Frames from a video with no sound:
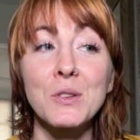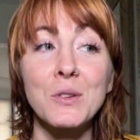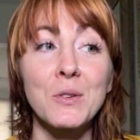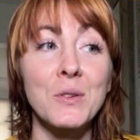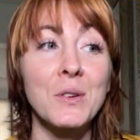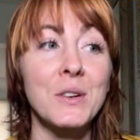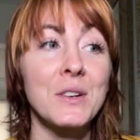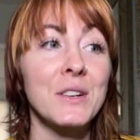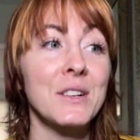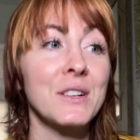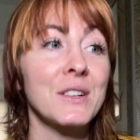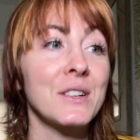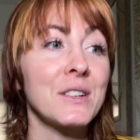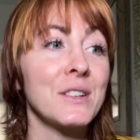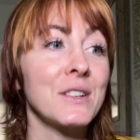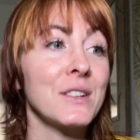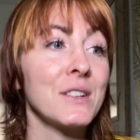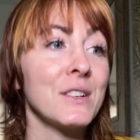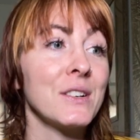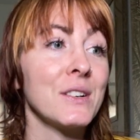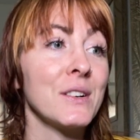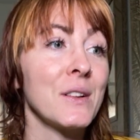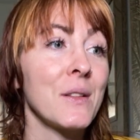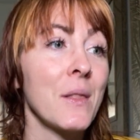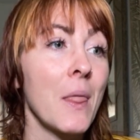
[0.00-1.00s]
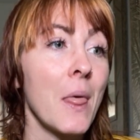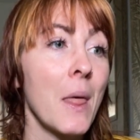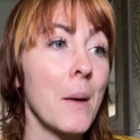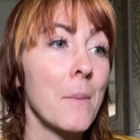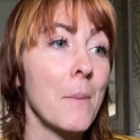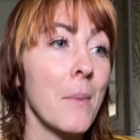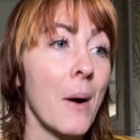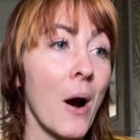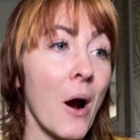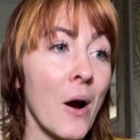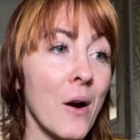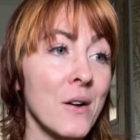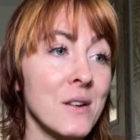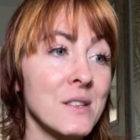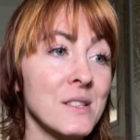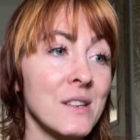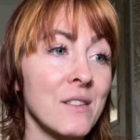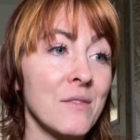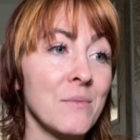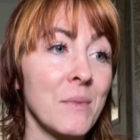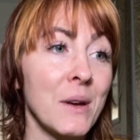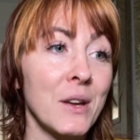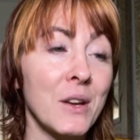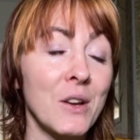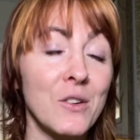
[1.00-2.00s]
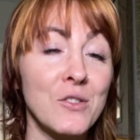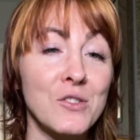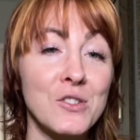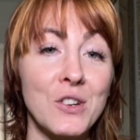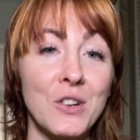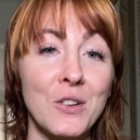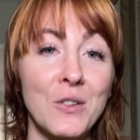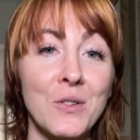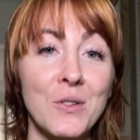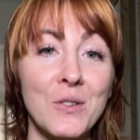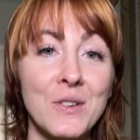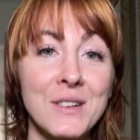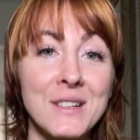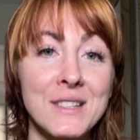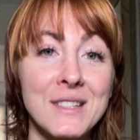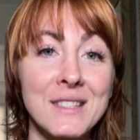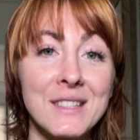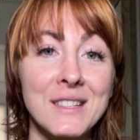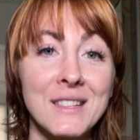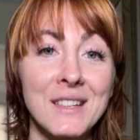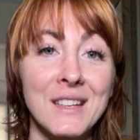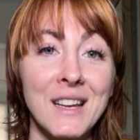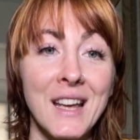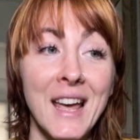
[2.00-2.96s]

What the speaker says: critical parts of my coaching course.